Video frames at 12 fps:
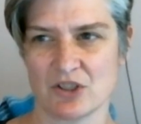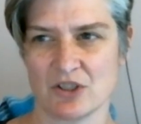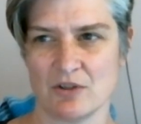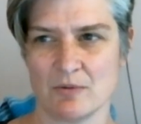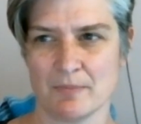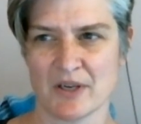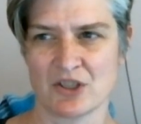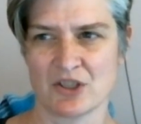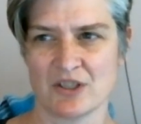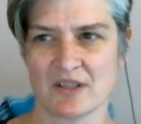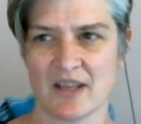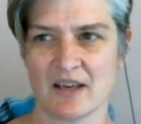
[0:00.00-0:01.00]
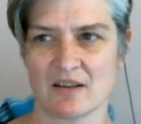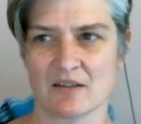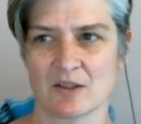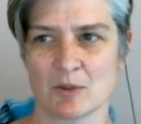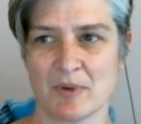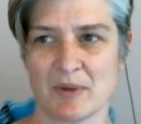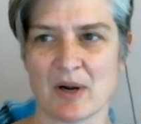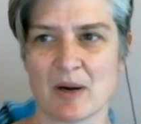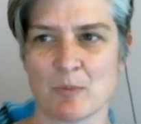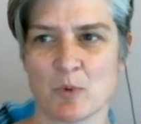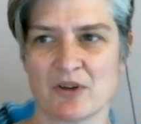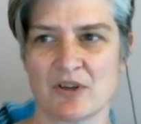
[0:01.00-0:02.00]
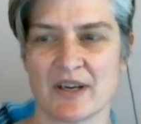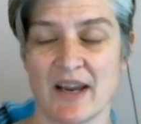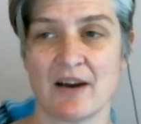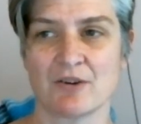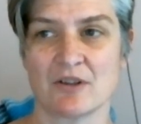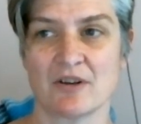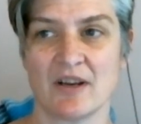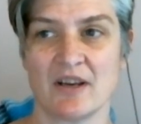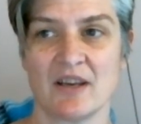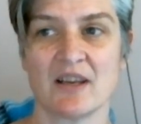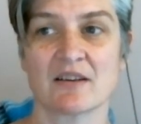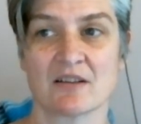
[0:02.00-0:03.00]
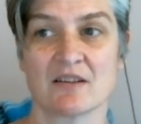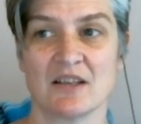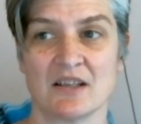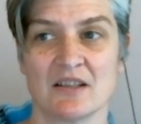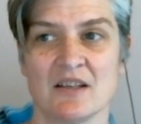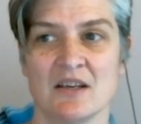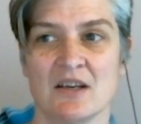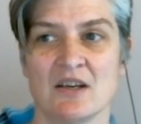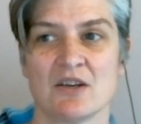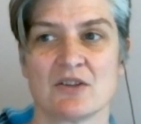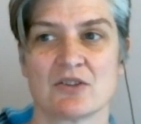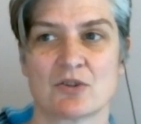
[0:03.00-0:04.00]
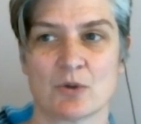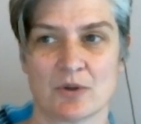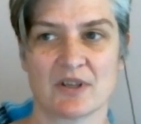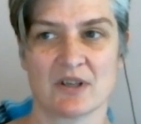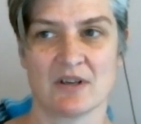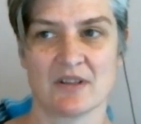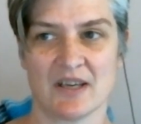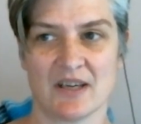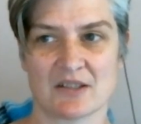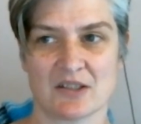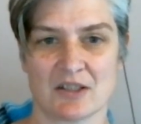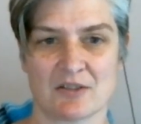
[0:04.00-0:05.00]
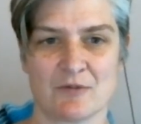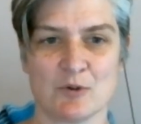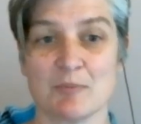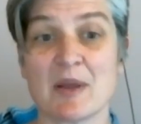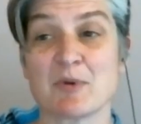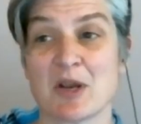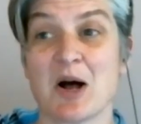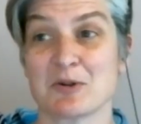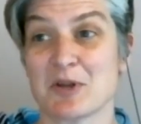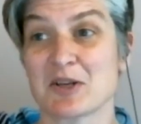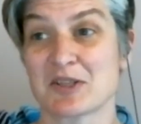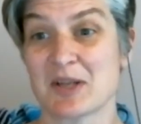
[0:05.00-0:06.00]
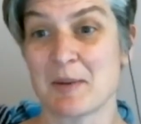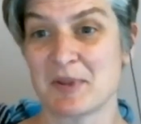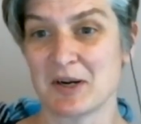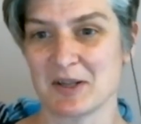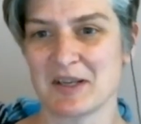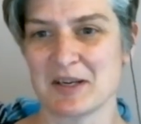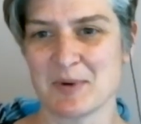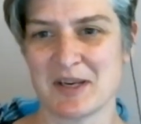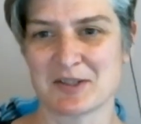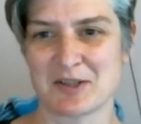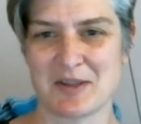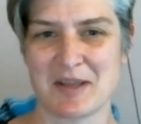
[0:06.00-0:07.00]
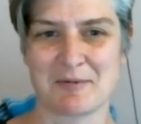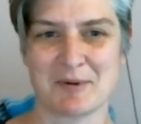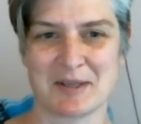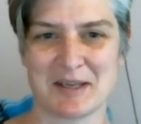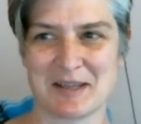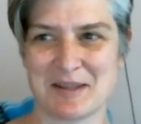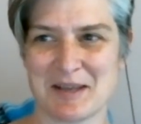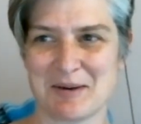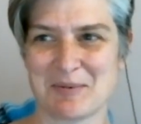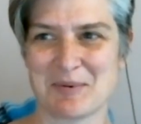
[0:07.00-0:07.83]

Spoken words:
And you mentioned that a little bit, but I'm wondering how you're handling storing all the excess food. Maybe I'll stop there. I'll let you answer that one, and then